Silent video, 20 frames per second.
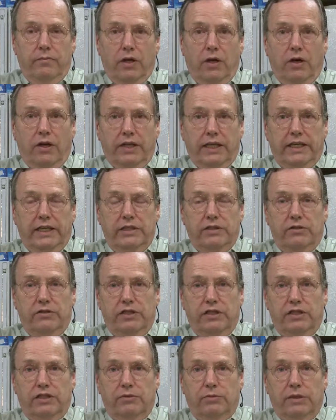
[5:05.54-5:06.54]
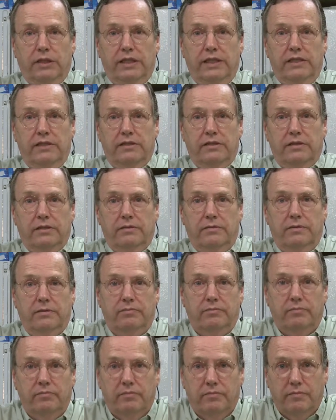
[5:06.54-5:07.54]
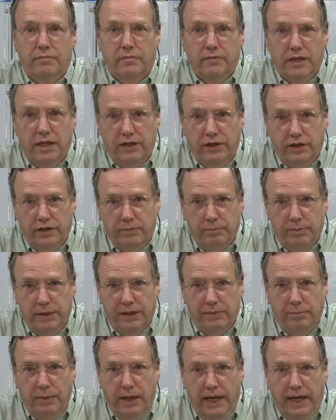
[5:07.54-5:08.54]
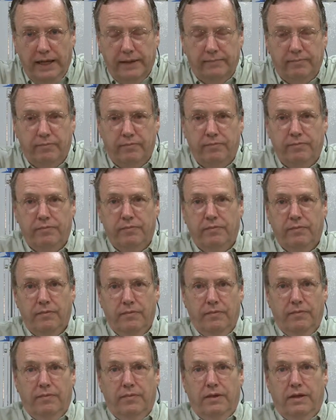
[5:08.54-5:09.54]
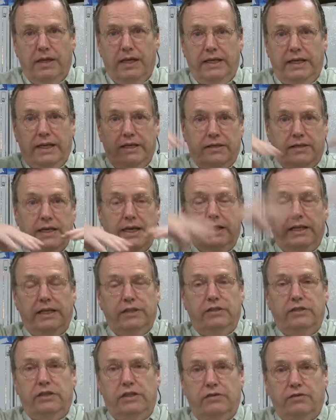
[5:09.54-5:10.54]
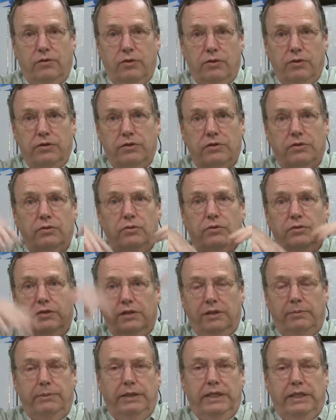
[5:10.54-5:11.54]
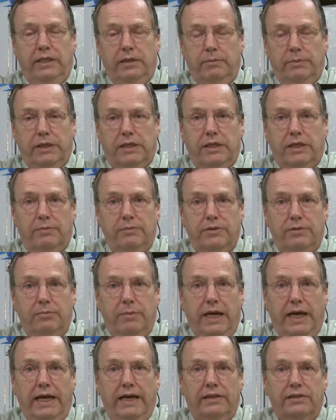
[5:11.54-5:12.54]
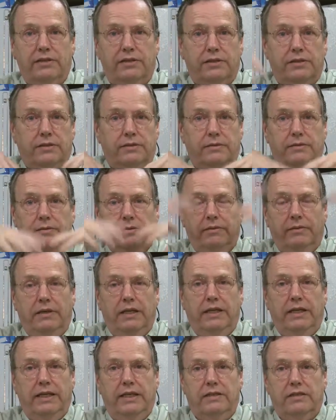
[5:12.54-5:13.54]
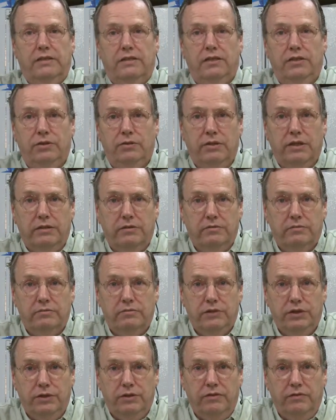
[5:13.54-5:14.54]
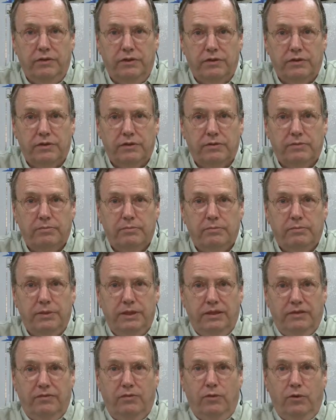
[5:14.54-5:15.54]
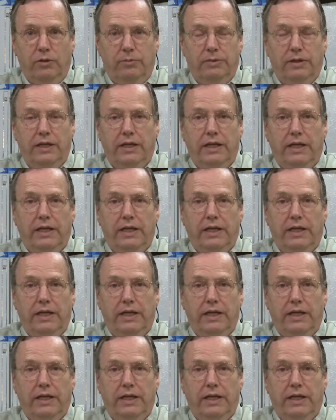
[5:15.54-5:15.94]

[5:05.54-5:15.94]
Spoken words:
All that energy is released, another big bang. And as that energy, of course, cools, it immediately becomes mass, and that's a new universe being formed.